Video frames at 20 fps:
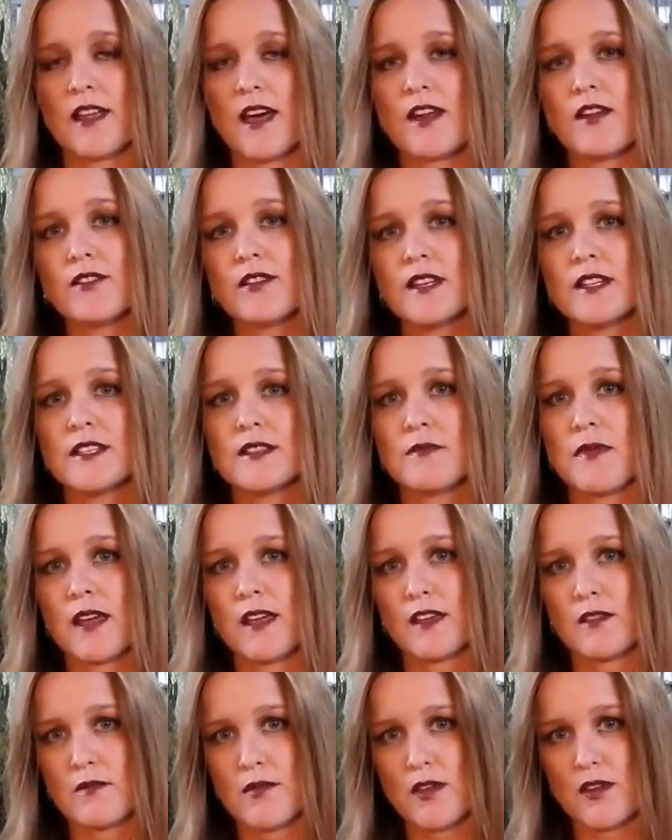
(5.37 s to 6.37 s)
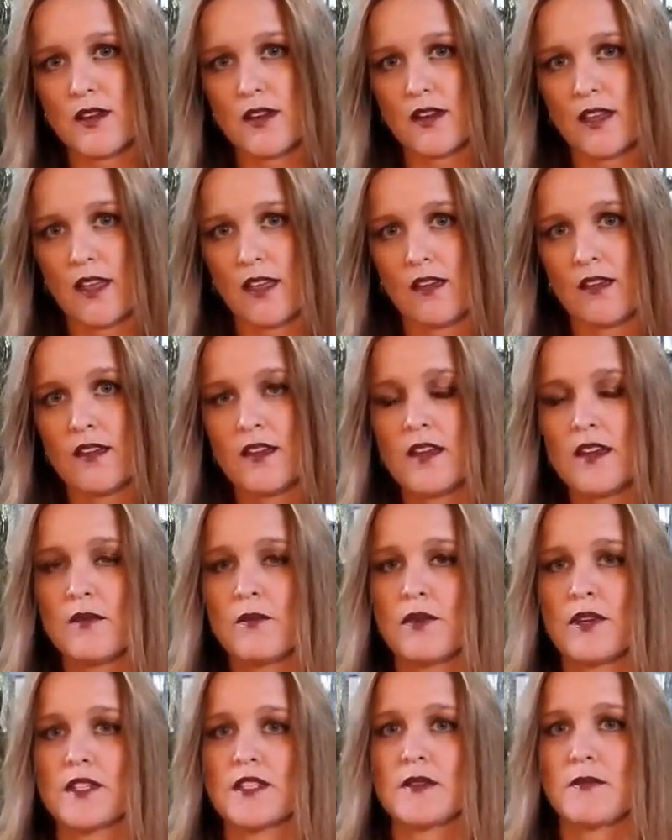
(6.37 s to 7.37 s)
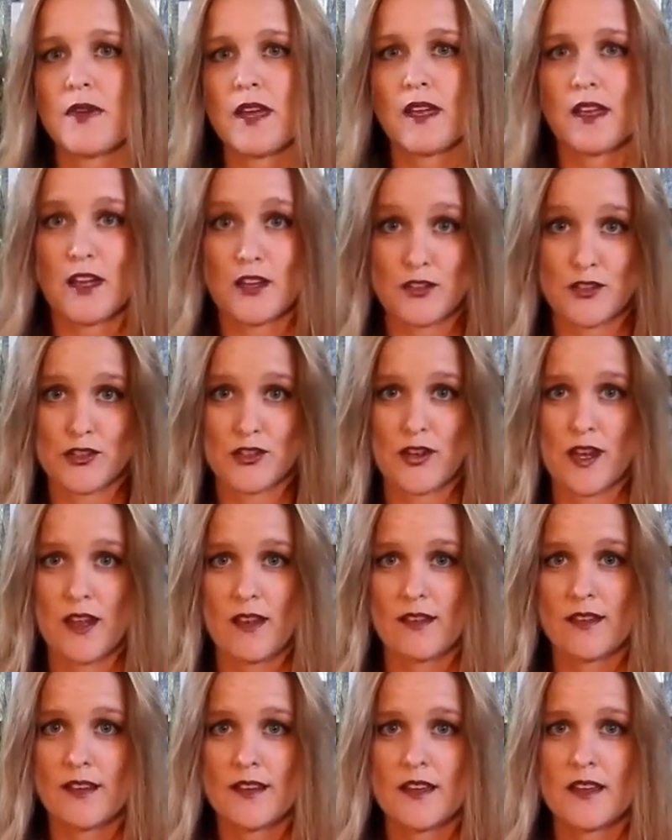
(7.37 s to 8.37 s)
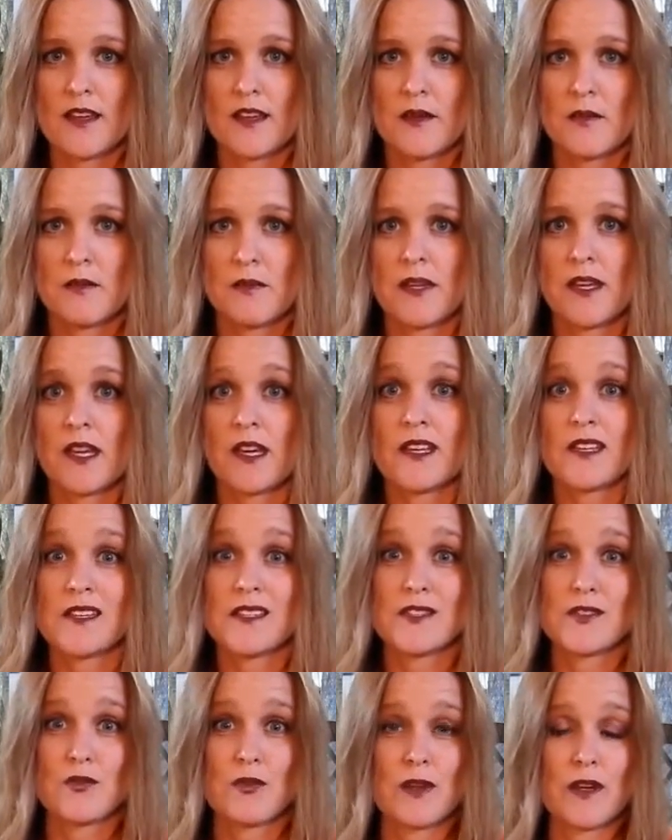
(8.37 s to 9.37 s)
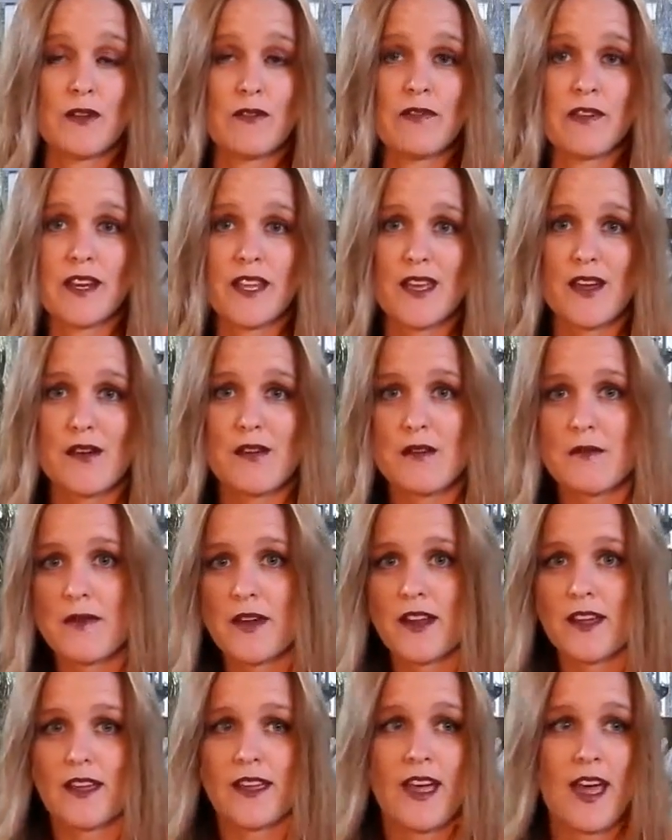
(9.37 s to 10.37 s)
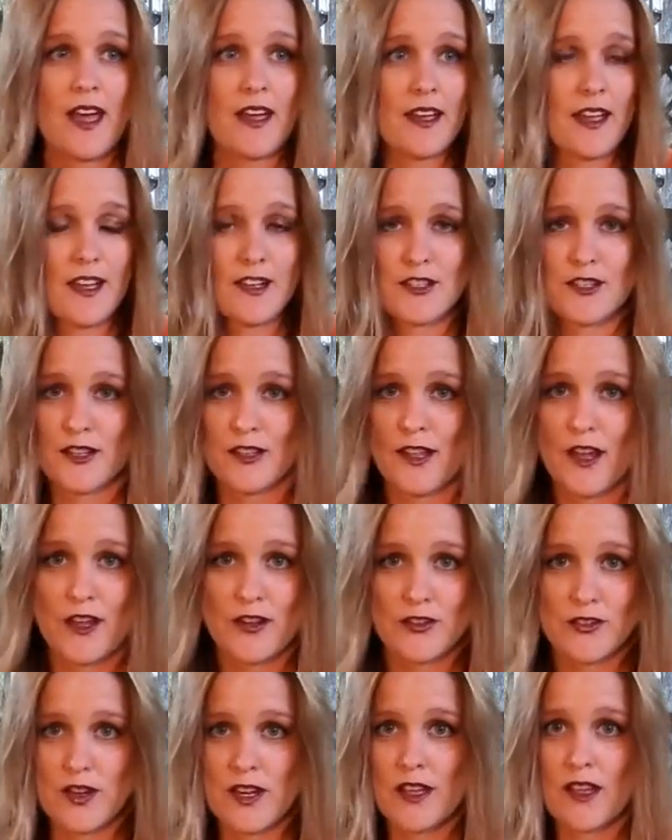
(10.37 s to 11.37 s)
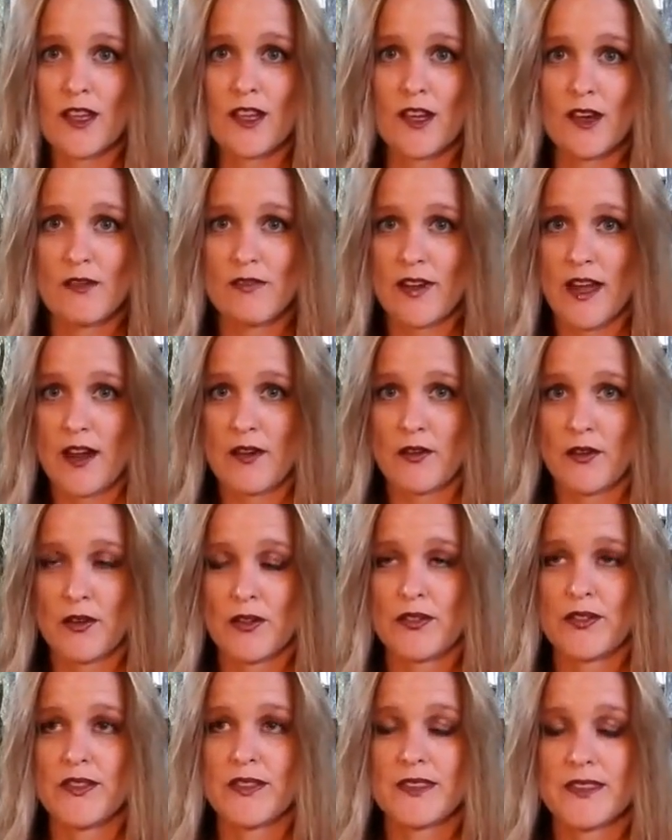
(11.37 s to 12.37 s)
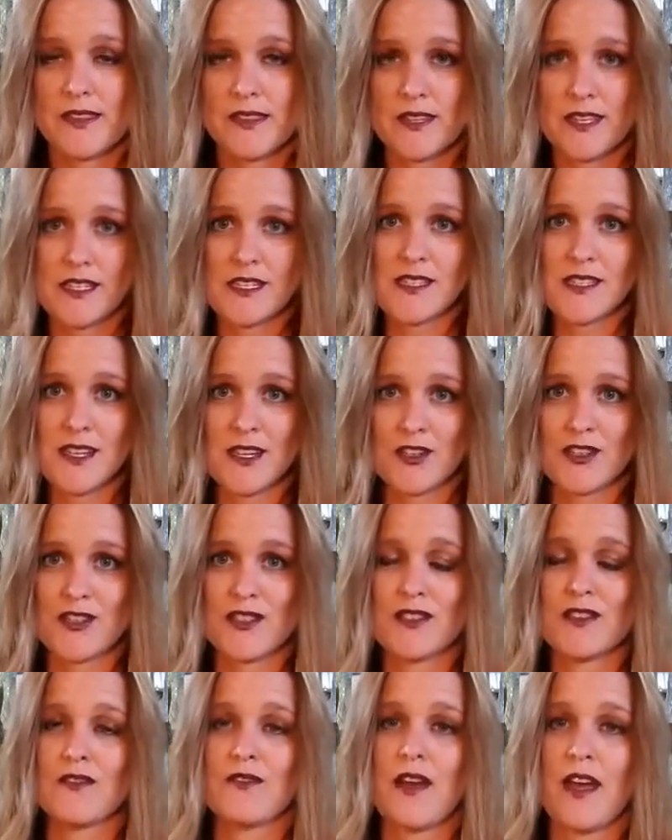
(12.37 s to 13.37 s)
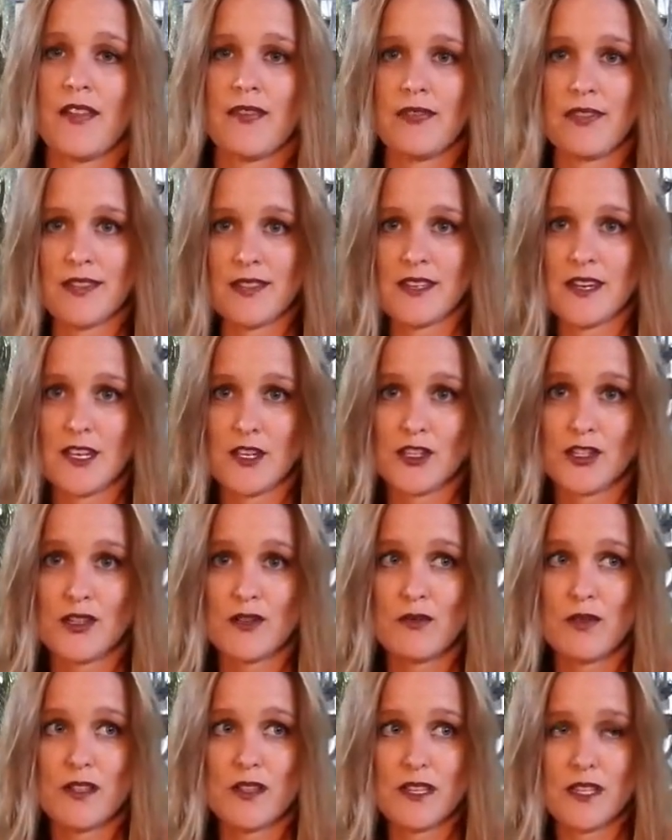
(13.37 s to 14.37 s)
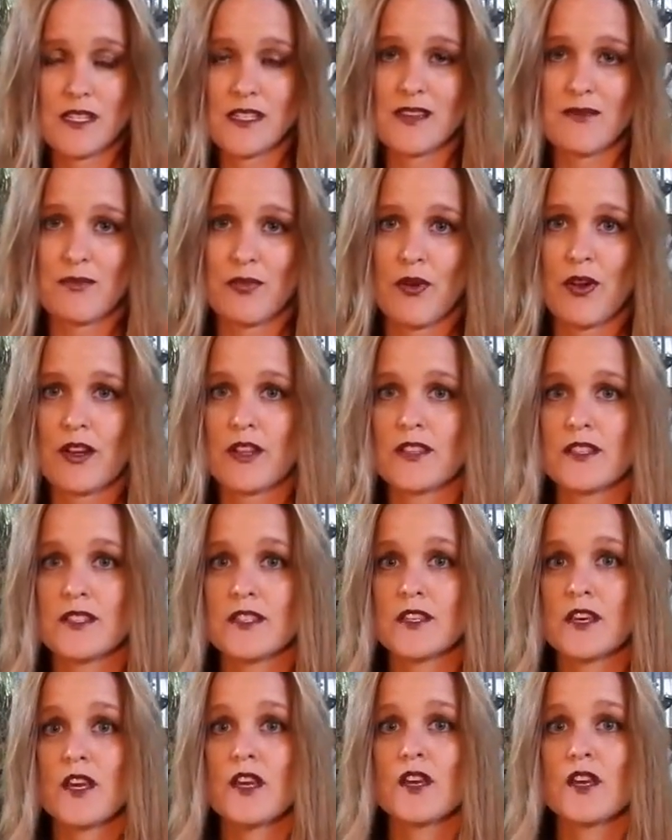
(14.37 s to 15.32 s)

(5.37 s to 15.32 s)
not only to my community, but to my country. Because when a video about a cat catching laundry can go viral, this issue and an issue with this important